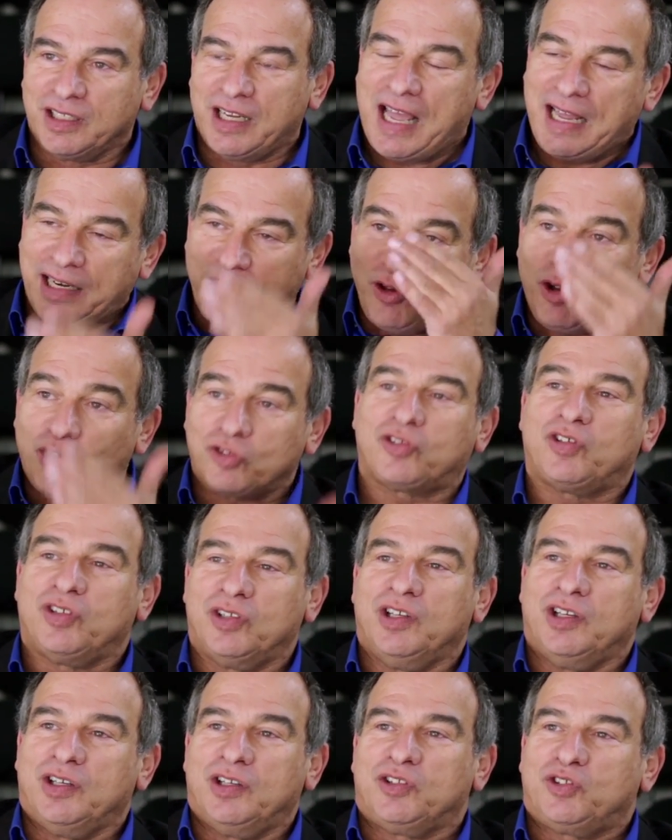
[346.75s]
and not
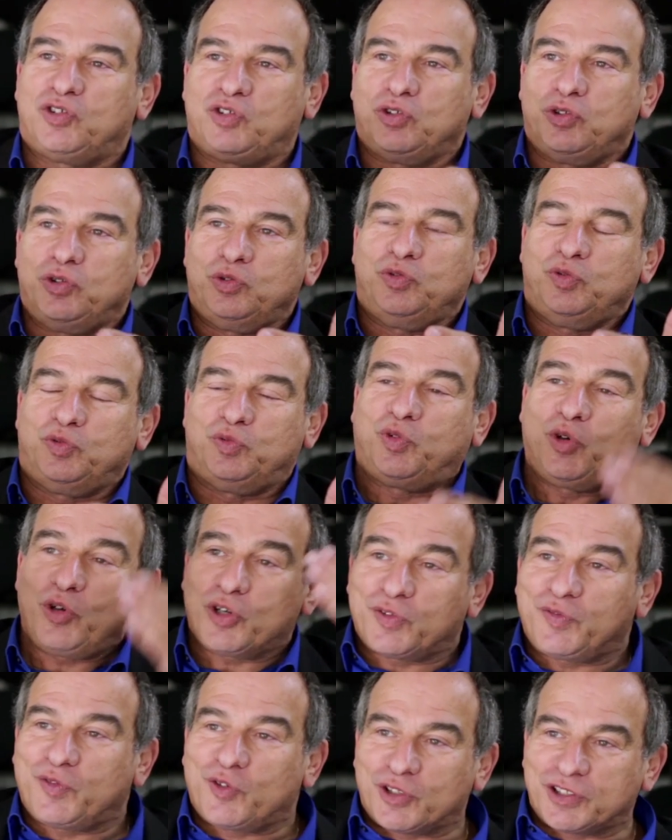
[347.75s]
to
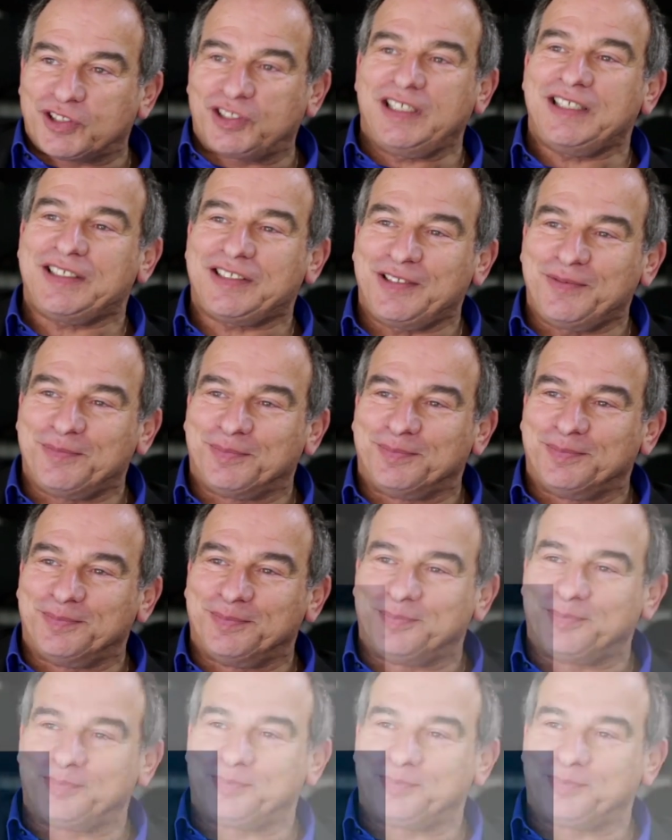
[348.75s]
work for a system.